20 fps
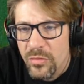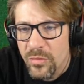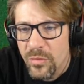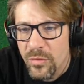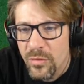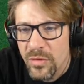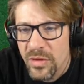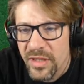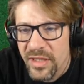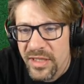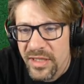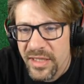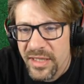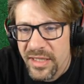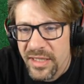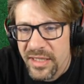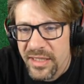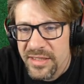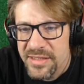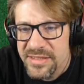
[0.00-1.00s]
Why
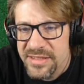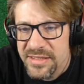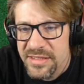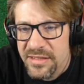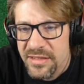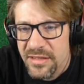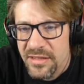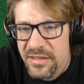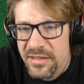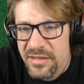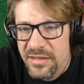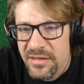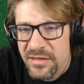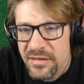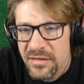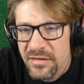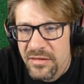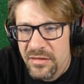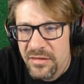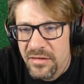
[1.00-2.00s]
is it not?
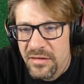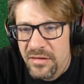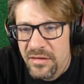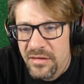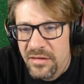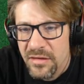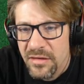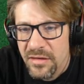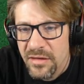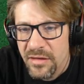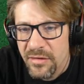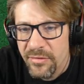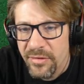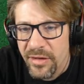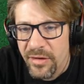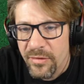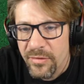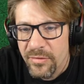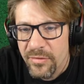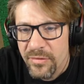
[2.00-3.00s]
There we
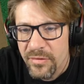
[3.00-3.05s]
go.